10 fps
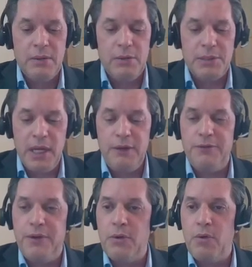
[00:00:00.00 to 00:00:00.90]
which many
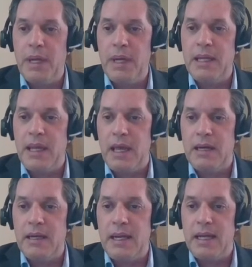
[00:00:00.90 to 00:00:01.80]
fear will make
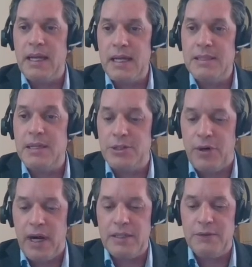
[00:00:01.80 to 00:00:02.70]
Canada a less
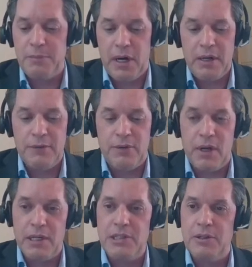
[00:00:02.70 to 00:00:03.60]
attractive market for
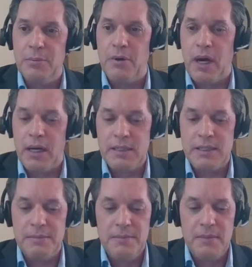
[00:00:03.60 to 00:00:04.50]
launching new products.